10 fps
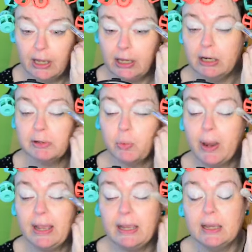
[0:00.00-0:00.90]
was
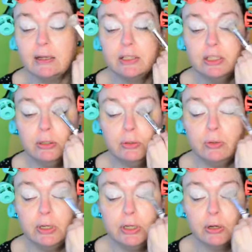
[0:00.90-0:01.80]
waiting
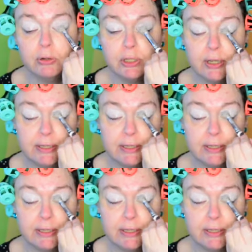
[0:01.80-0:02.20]
to, to